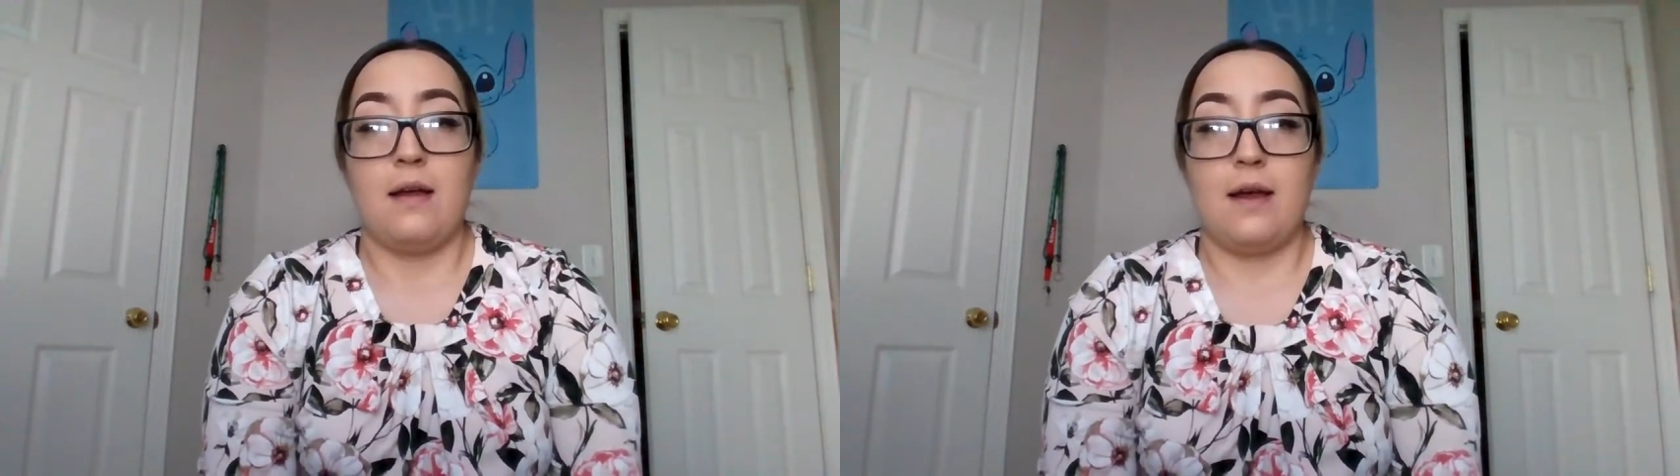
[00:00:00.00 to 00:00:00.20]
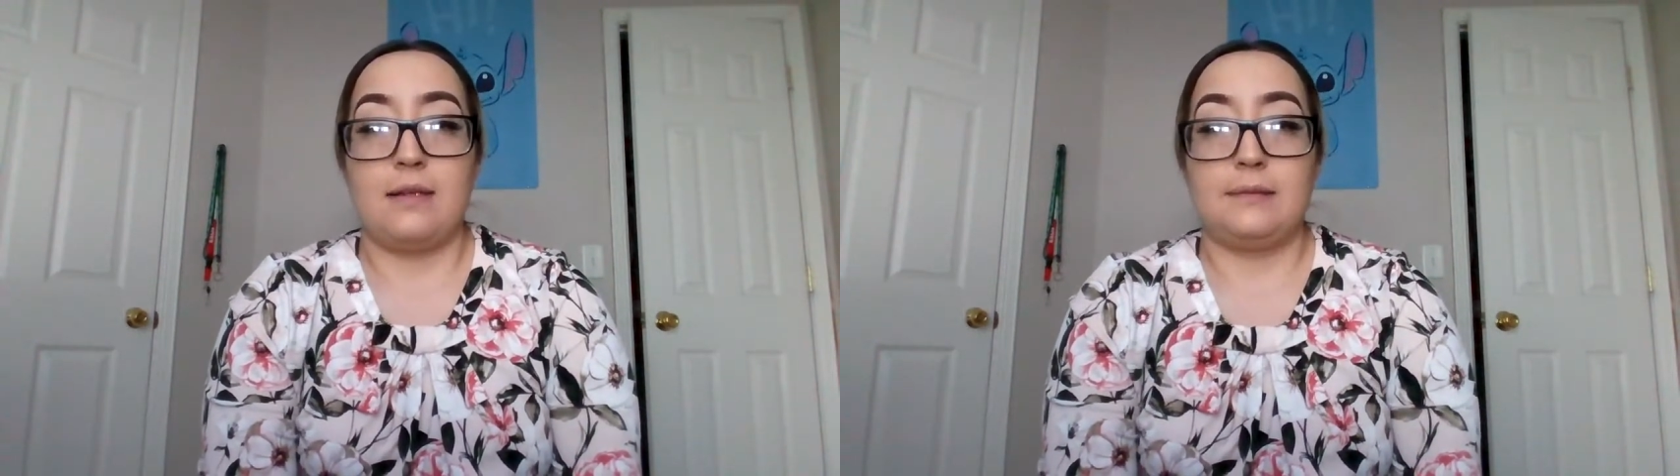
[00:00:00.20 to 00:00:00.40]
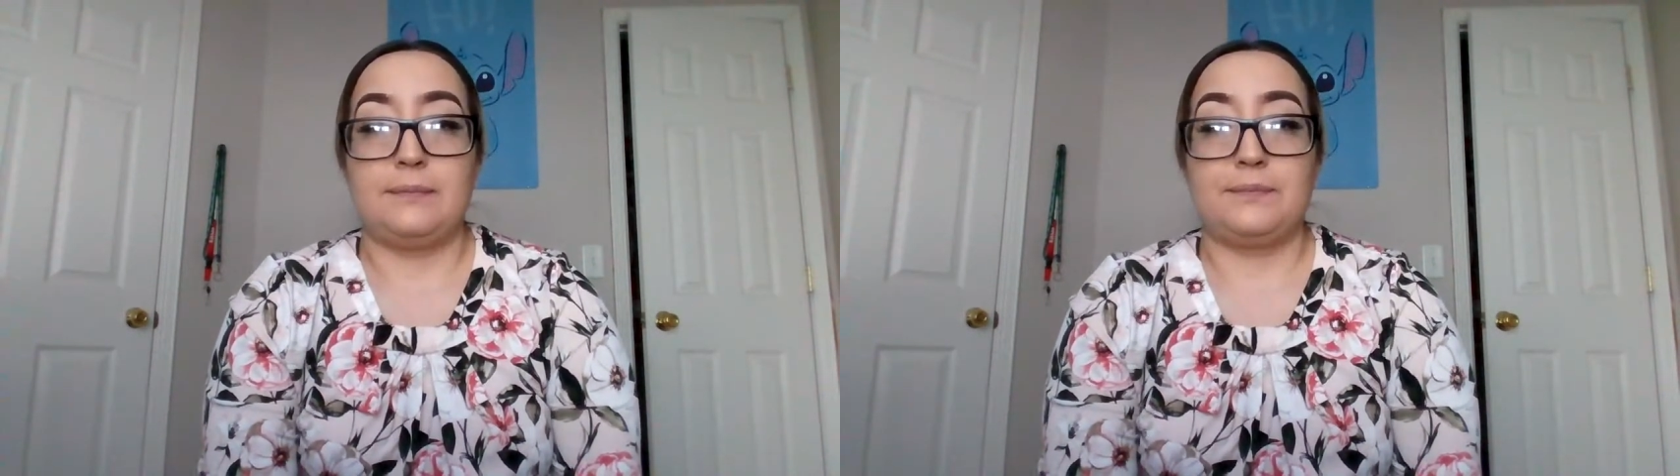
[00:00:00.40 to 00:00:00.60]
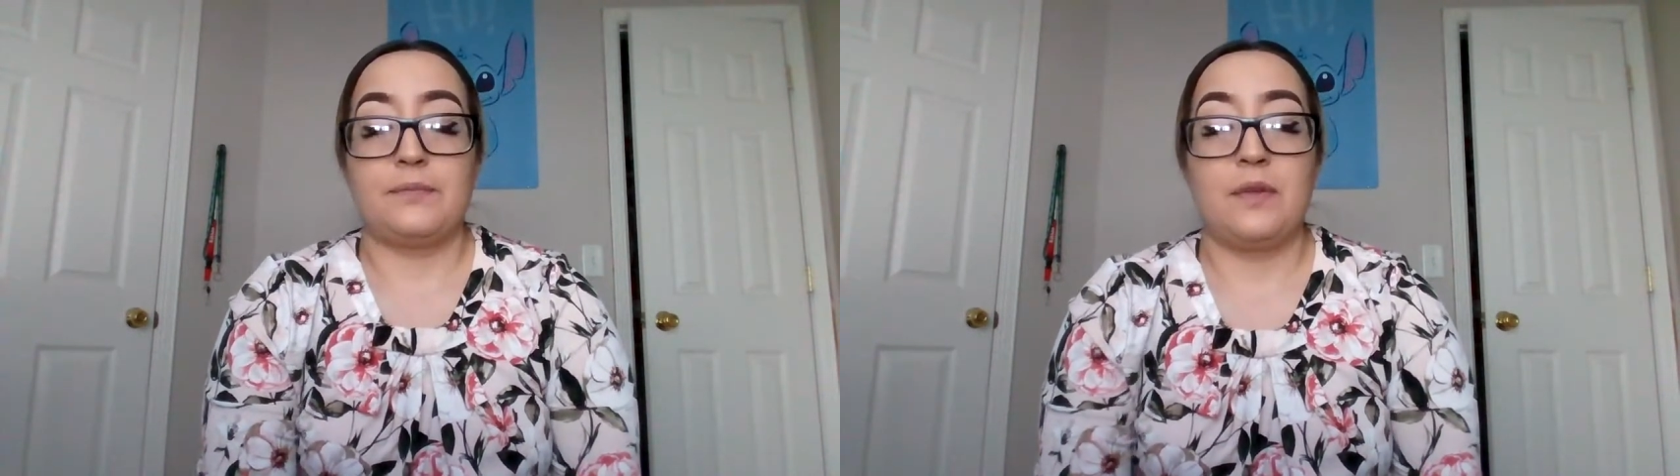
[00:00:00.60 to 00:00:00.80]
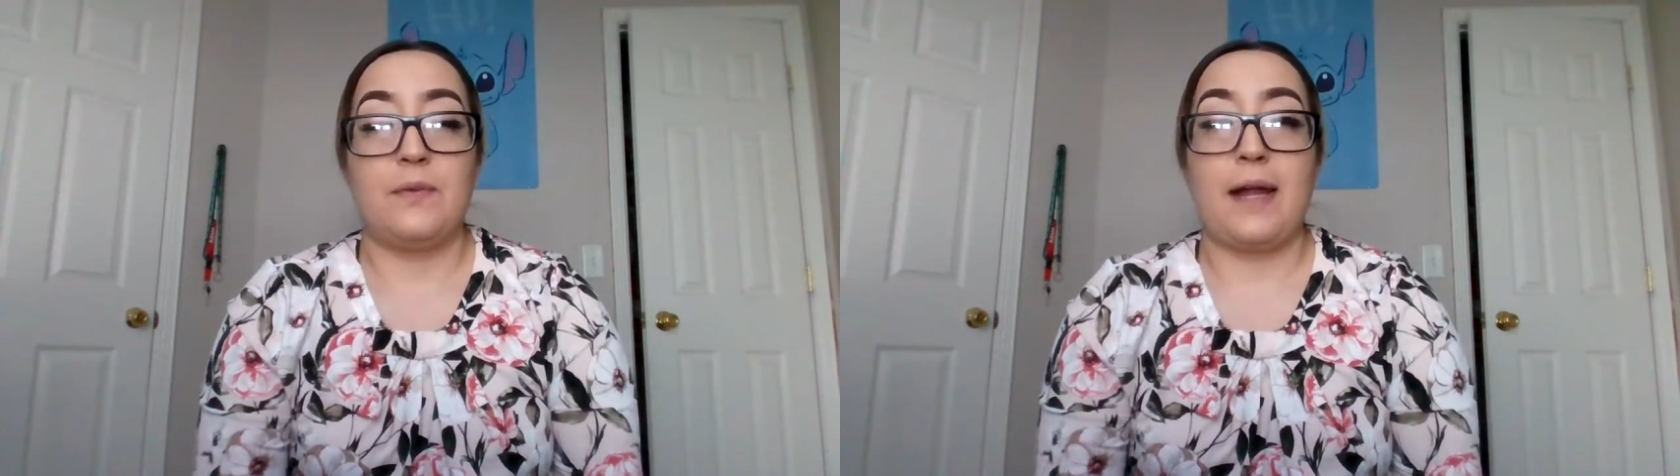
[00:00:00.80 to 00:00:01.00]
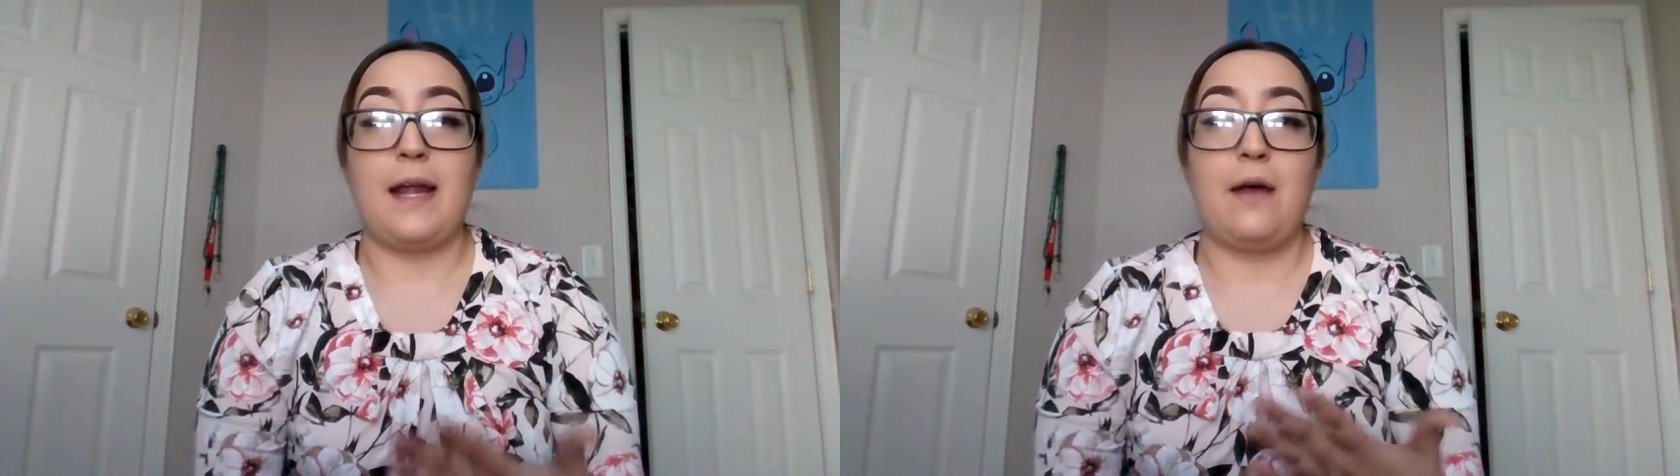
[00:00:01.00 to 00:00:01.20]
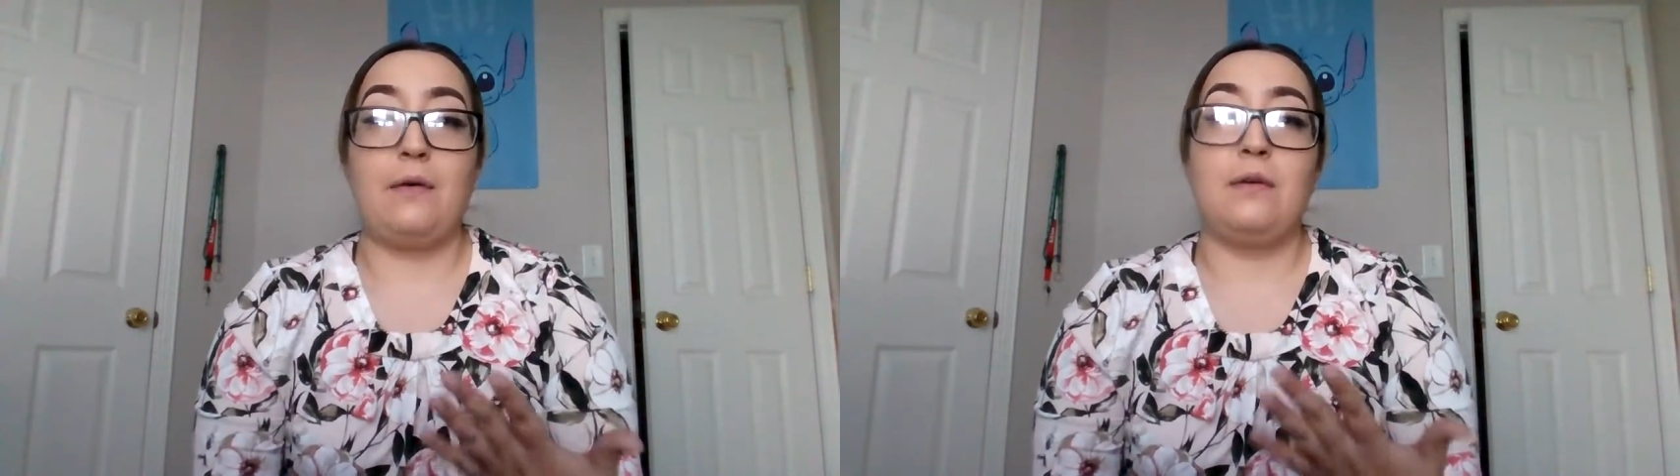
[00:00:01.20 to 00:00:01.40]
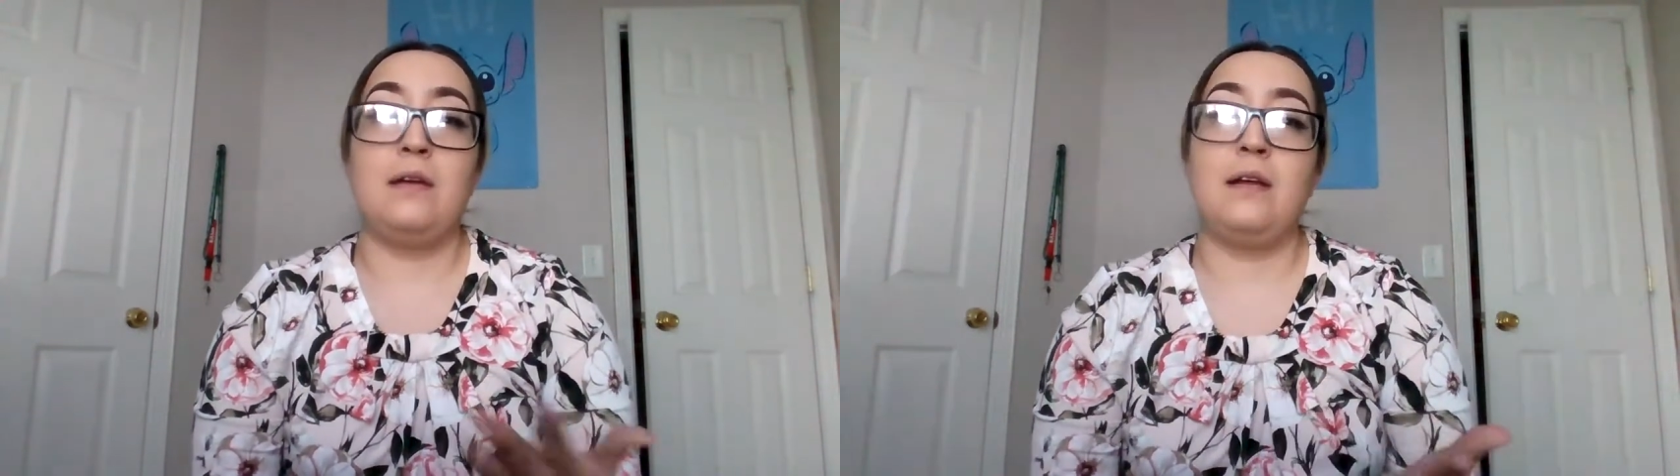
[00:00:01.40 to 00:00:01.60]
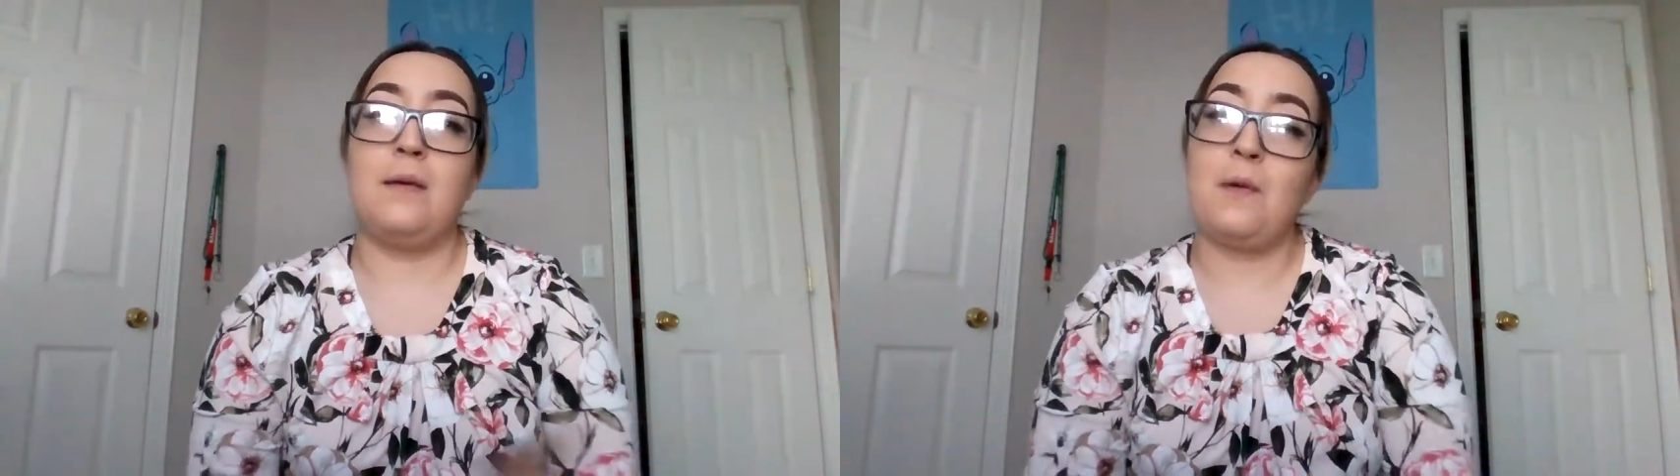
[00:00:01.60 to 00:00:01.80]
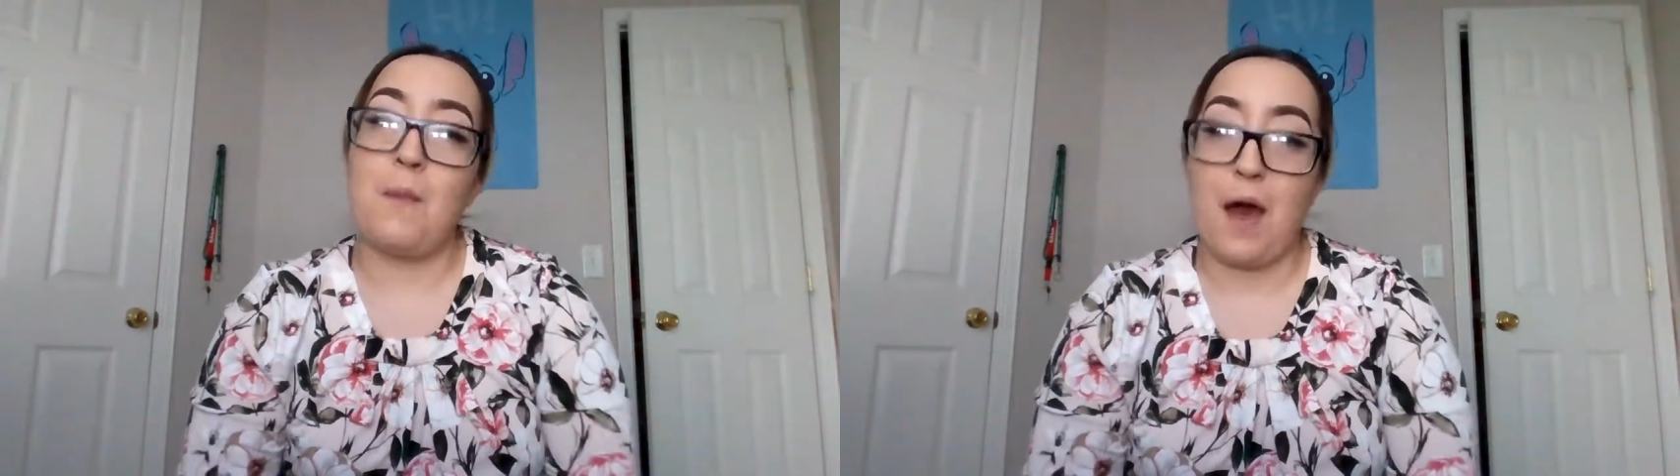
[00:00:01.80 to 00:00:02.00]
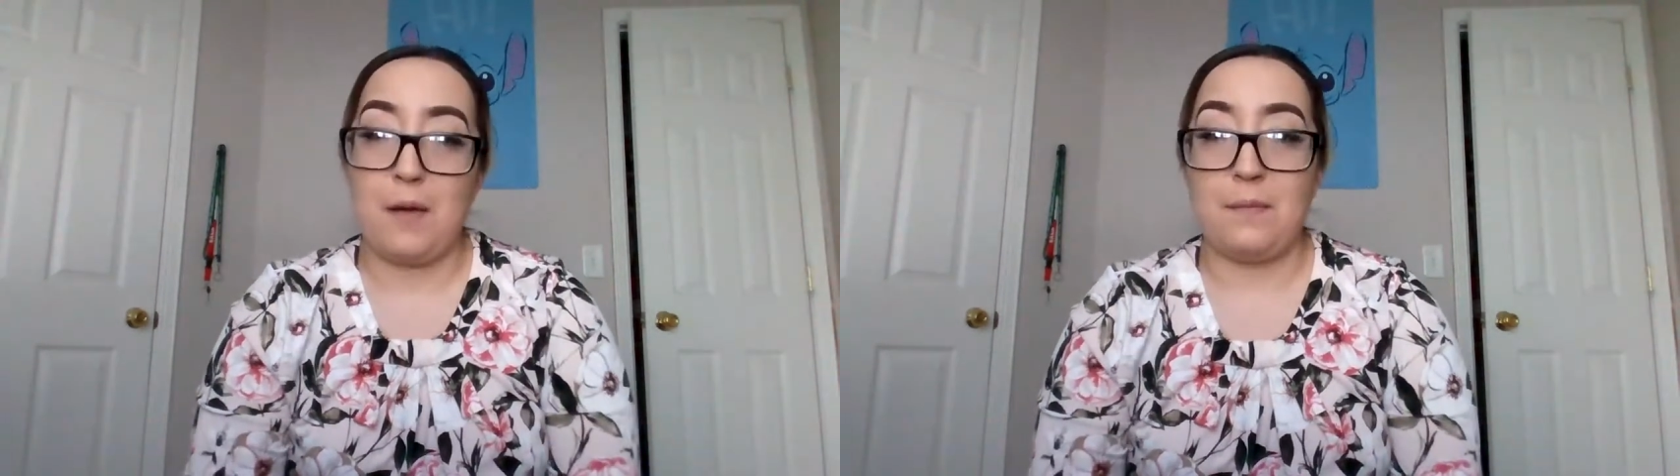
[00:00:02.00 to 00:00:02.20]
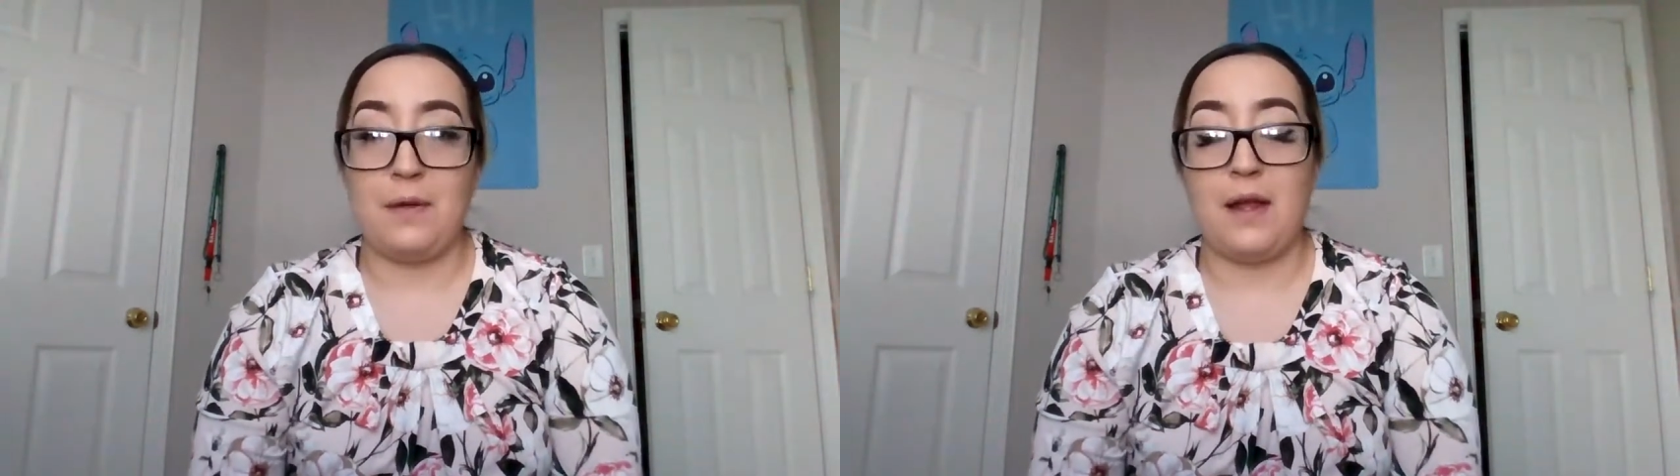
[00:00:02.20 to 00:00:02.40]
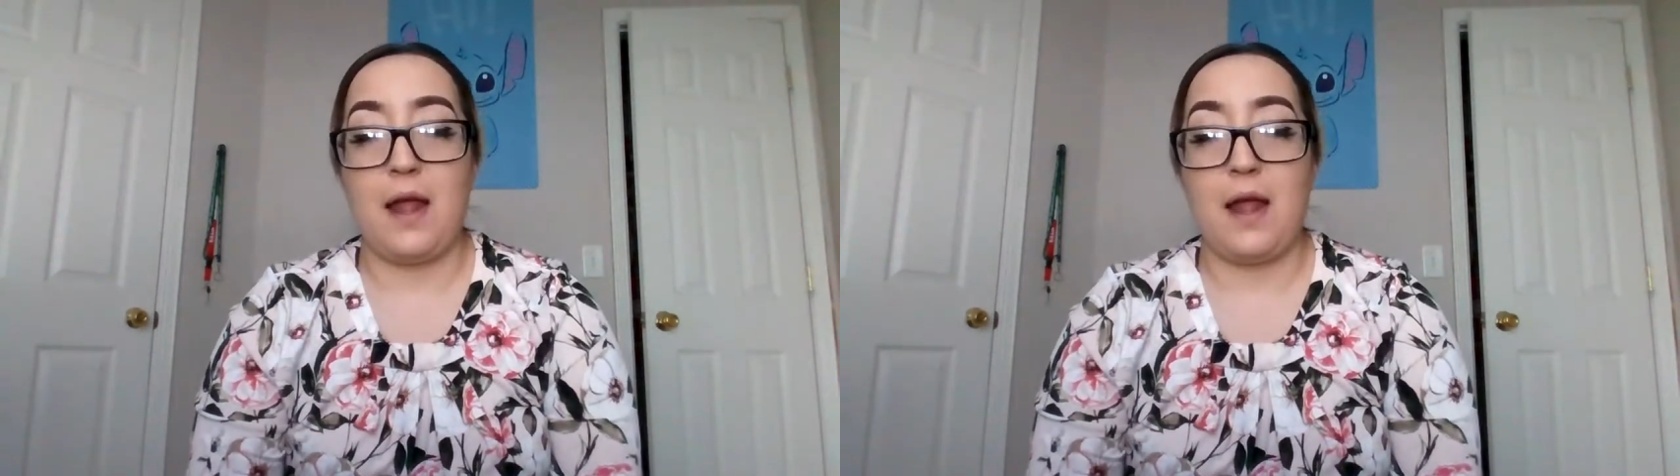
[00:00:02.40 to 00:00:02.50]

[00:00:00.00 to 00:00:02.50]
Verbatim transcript: um, right now I'm a mom,